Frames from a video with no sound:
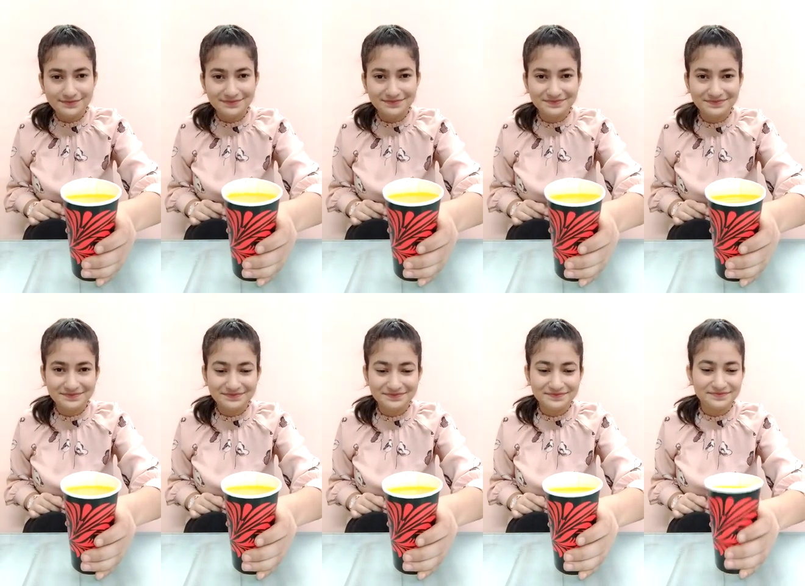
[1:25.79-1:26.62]

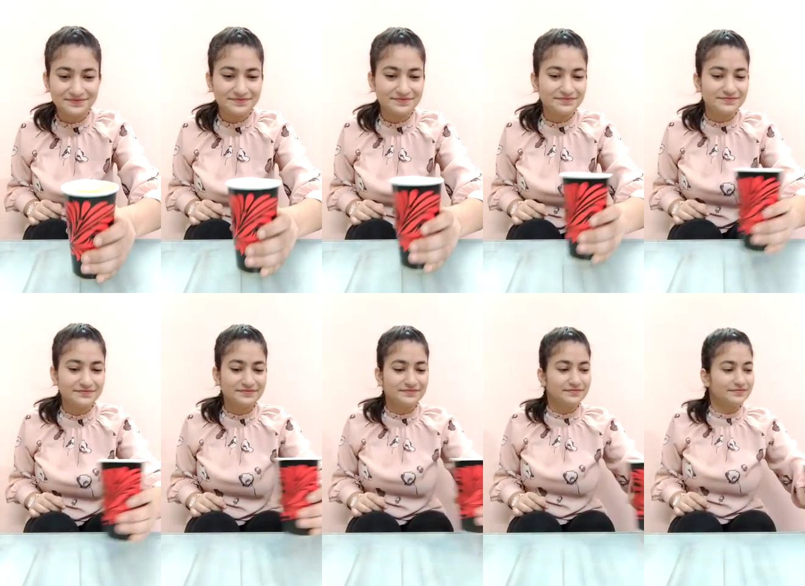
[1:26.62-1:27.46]

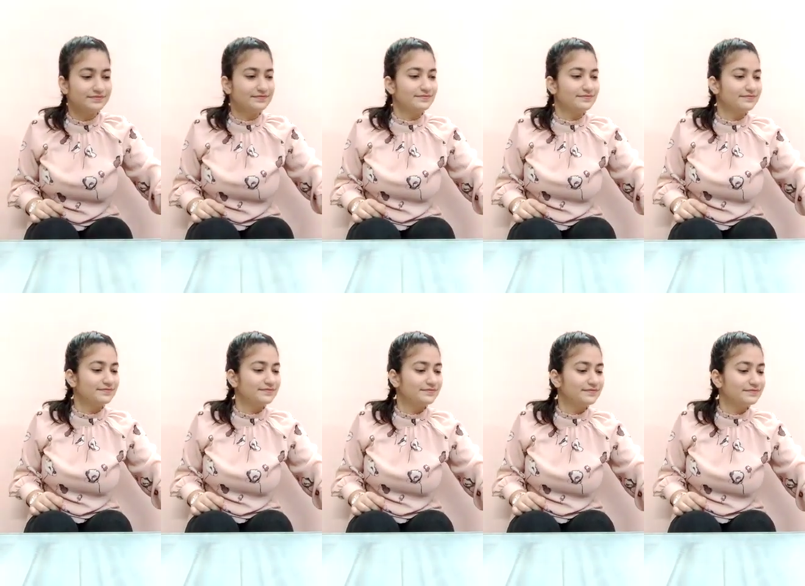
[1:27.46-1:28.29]

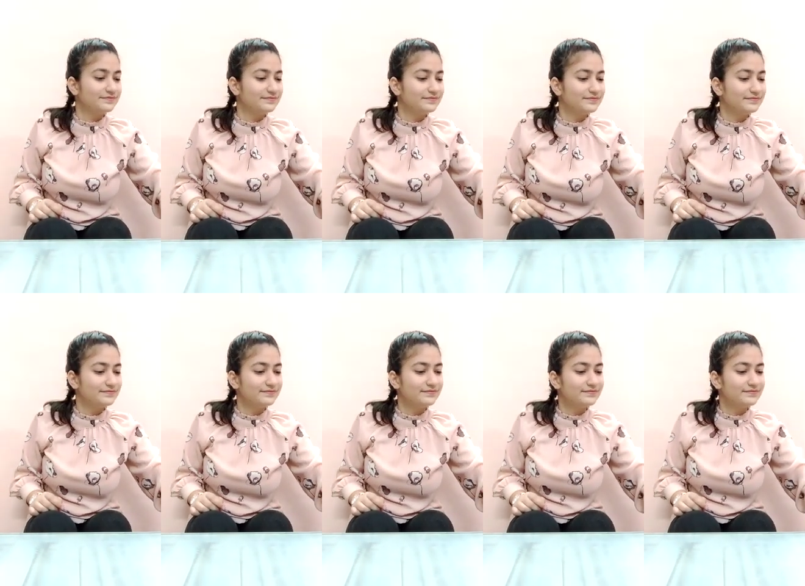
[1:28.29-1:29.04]
(no one is talking)